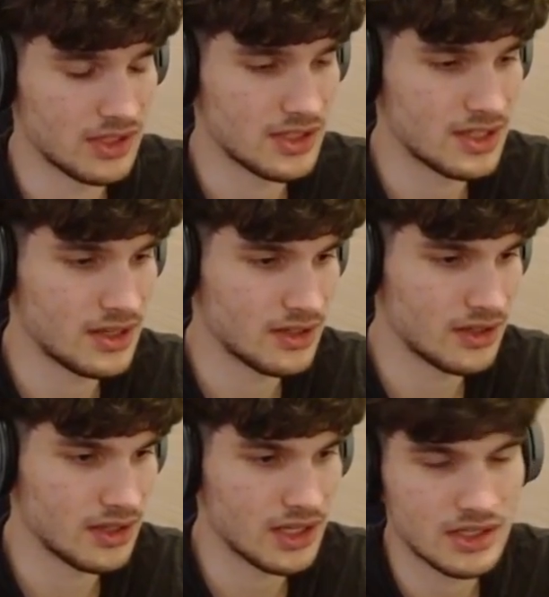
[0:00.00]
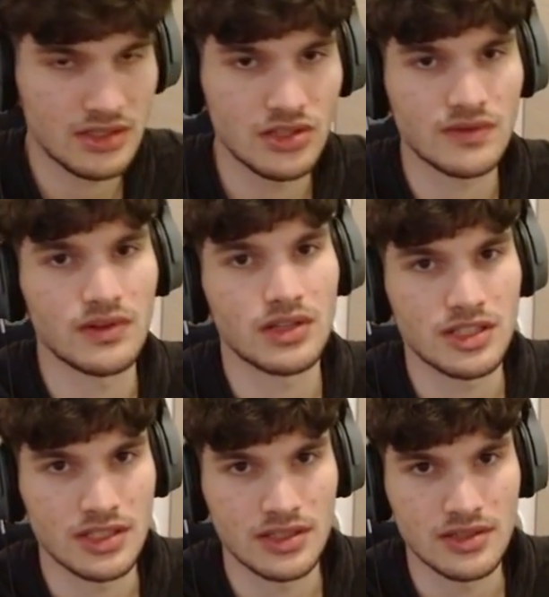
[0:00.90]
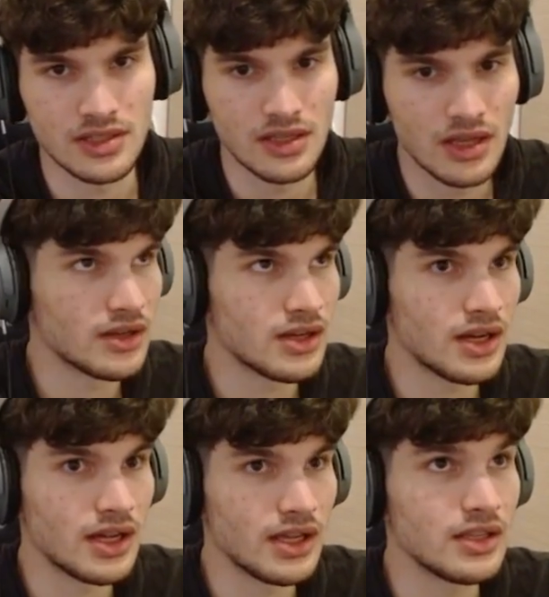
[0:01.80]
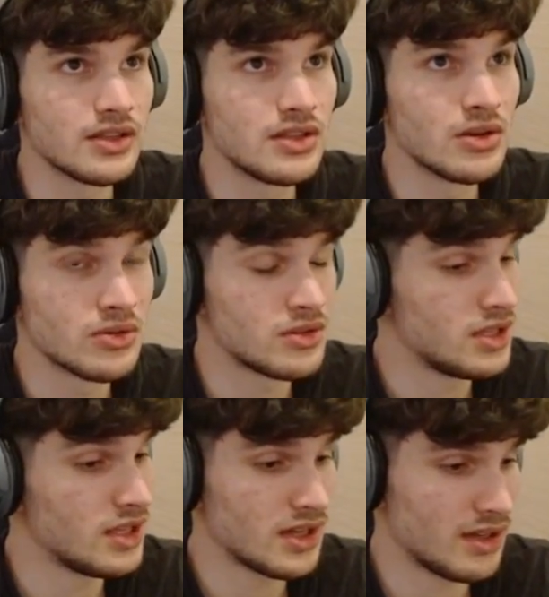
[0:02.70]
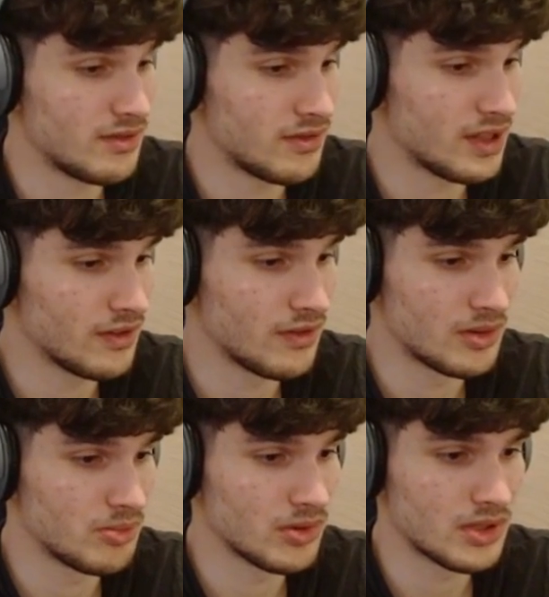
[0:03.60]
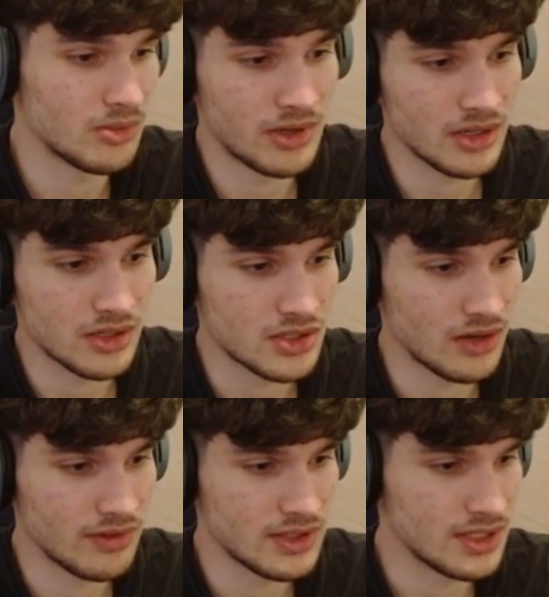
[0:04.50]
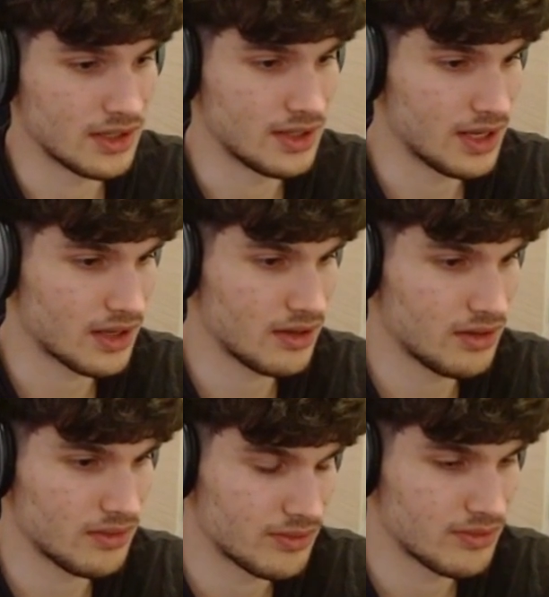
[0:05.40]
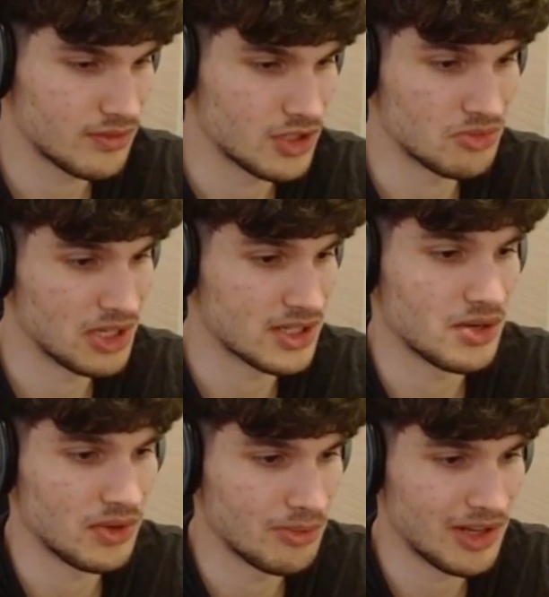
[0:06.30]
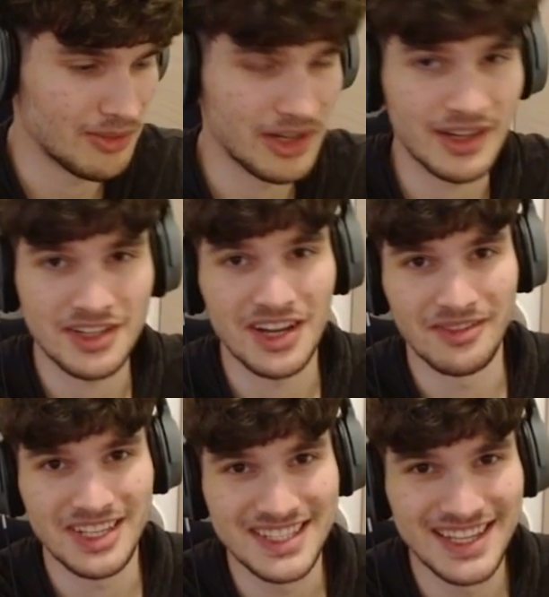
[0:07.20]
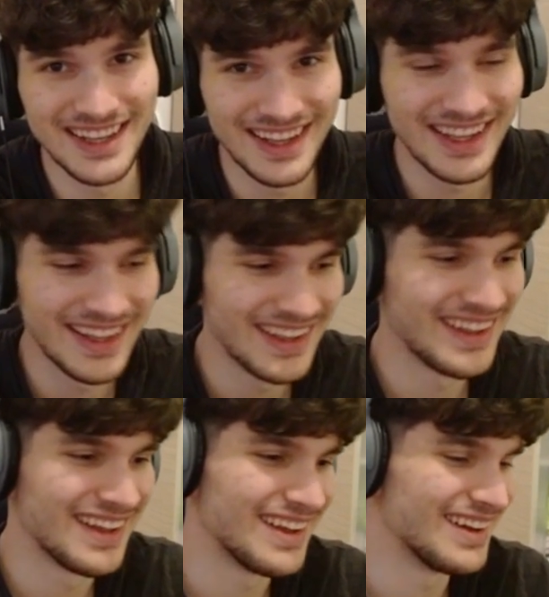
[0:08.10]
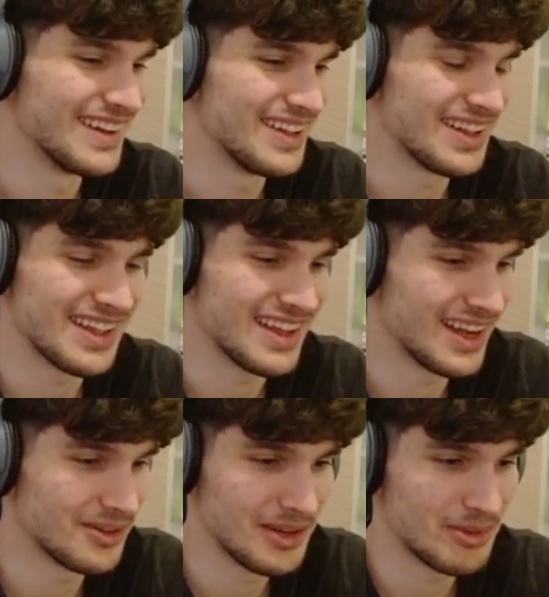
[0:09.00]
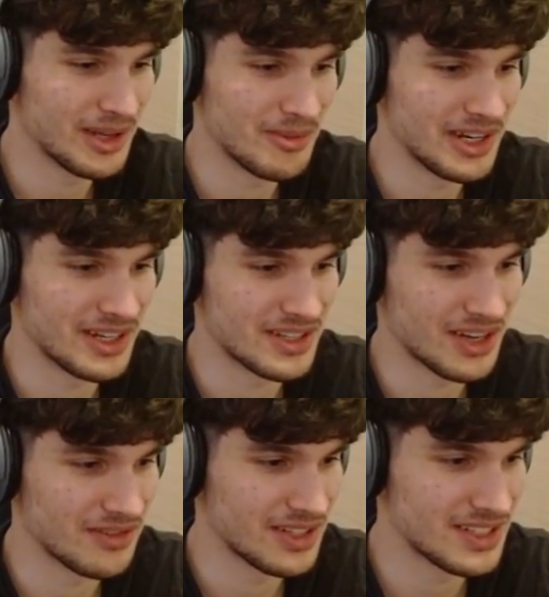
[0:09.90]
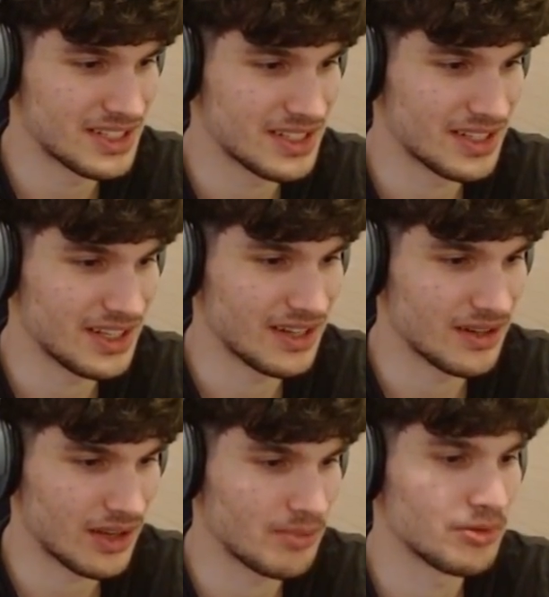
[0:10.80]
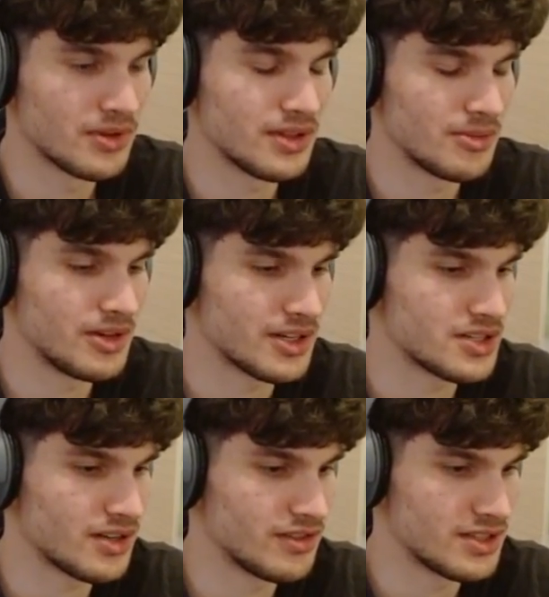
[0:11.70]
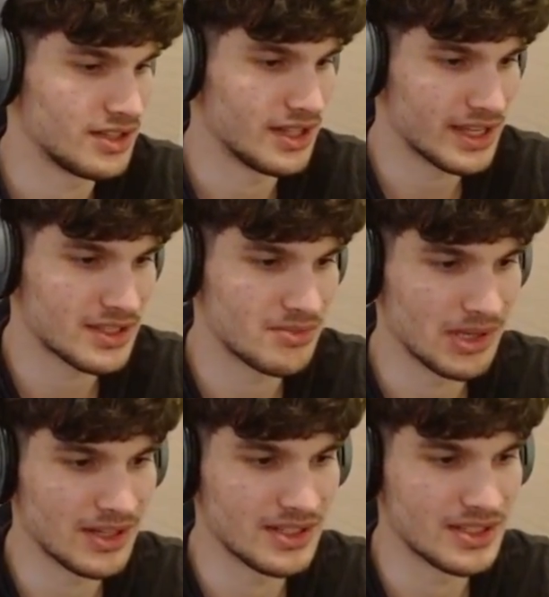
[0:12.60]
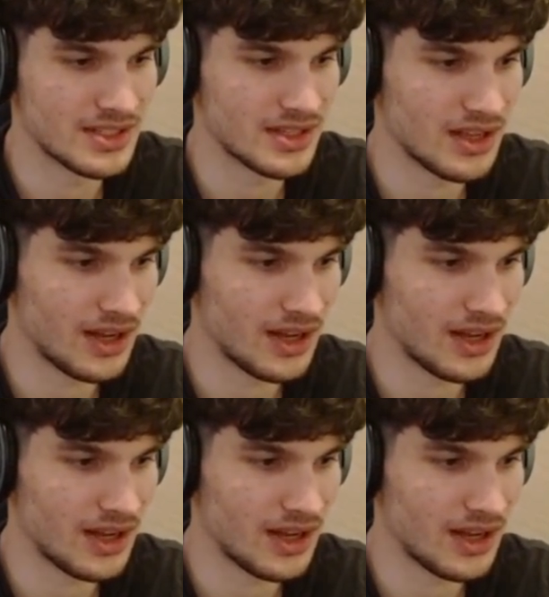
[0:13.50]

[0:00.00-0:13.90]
is here, it's just for consistency. I don't think I've ever put America Chavez in a deck just because I want to play America Chavez. Yeah, I only play America Chavez I put America Chavez in decks because I